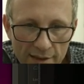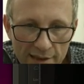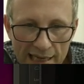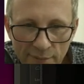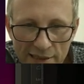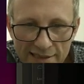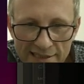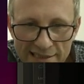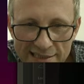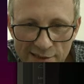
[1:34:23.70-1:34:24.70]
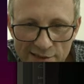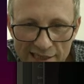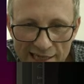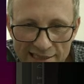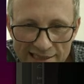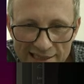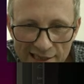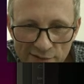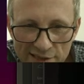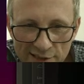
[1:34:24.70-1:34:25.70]
can we disassociate
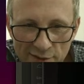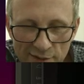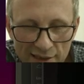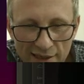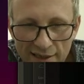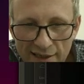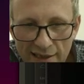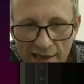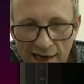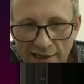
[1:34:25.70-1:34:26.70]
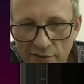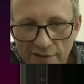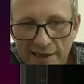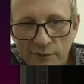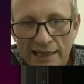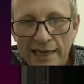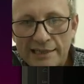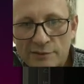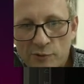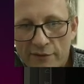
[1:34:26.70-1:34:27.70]
CO2? I don't think we need
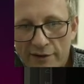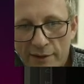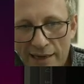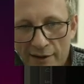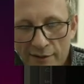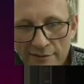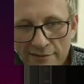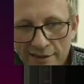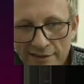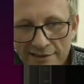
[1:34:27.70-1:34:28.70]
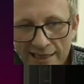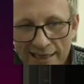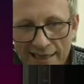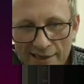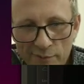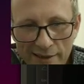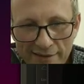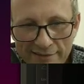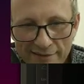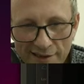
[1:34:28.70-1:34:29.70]
to worry about dealing
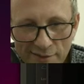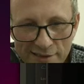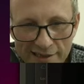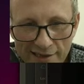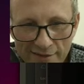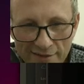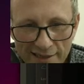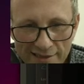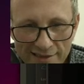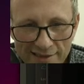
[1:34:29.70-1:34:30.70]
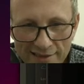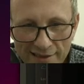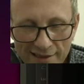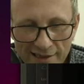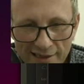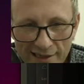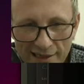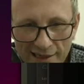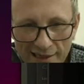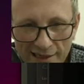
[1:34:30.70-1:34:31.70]
with those kind of things, uh, uh,
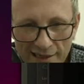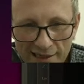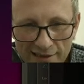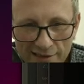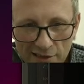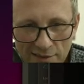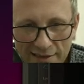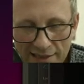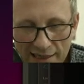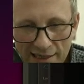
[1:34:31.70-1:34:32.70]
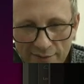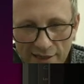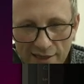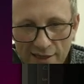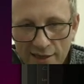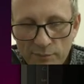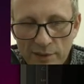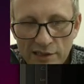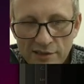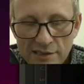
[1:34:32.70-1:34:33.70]
uh, Cosmic Dave,
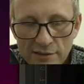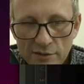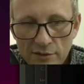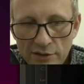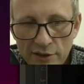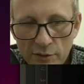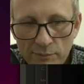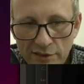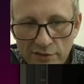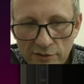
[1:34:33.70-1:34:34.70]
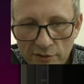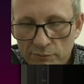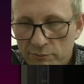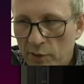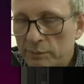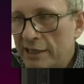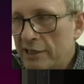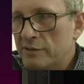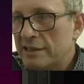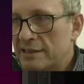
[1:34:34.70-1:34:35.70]
because you know by properly
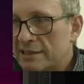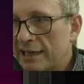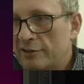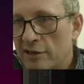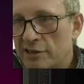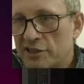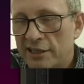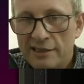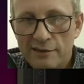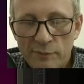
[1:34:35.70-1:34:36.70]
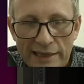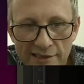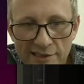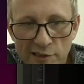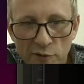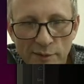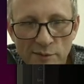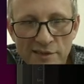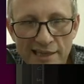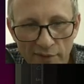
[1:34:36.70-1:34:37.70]
using this technology, we can solve
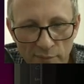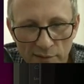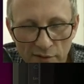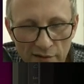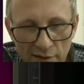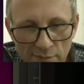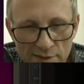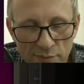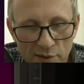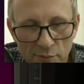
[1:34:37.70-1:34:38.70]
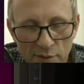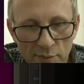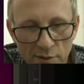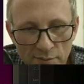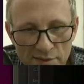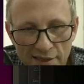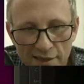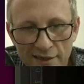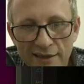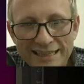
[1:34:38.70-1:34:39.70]
most of the other programs pro problems
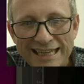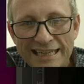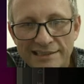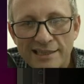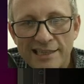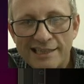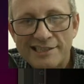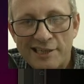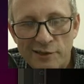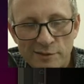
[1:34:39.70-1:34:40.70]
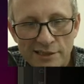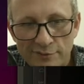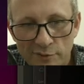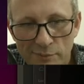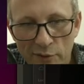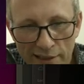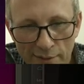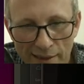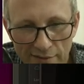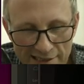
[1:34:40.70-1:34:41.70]
that lead to the excuses for moaning
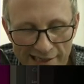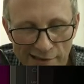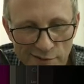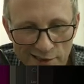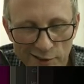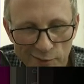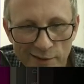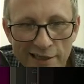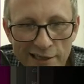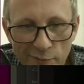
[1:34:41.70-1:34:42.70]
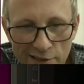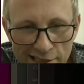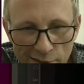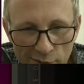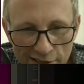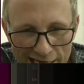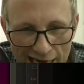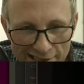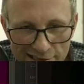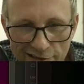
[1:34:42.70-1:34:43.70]
about CO2, which they want to
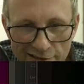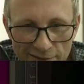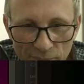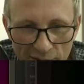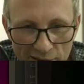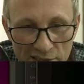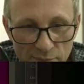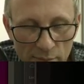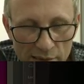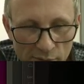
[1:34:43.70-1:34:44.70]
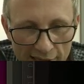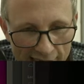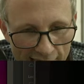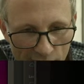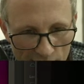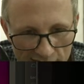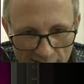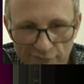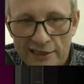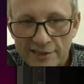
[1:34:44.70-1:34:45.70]
tax us on, which is probably why they don't want
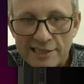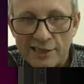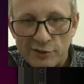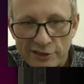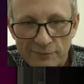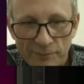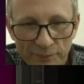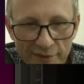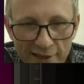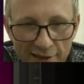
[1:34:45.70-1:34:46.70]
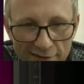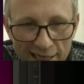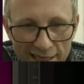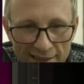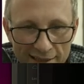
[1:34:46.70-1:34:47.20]
a real solution. Okay.